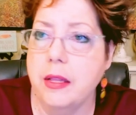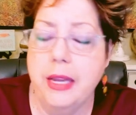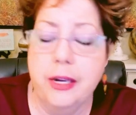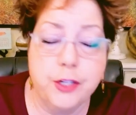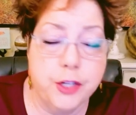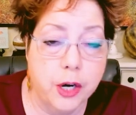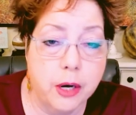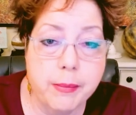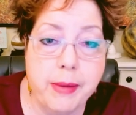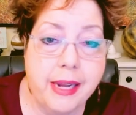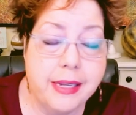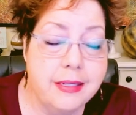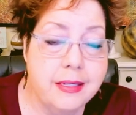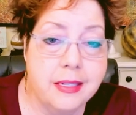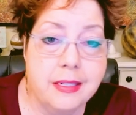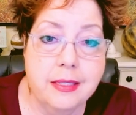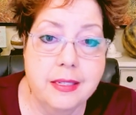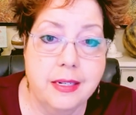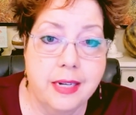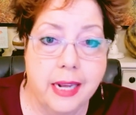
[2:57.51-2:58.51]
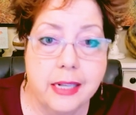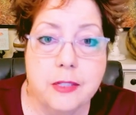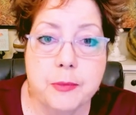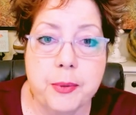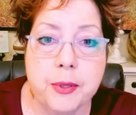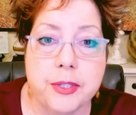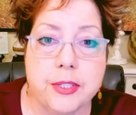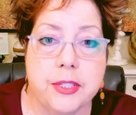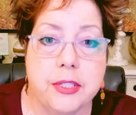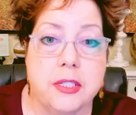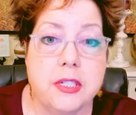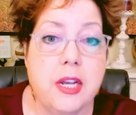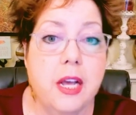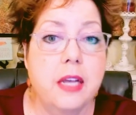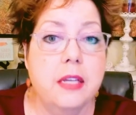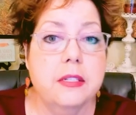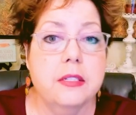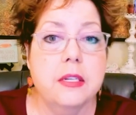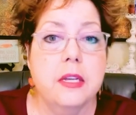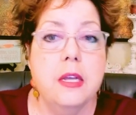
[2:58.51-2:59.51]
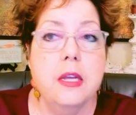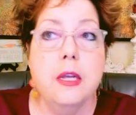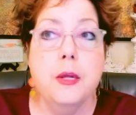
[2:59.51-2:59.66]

termites as the next person does,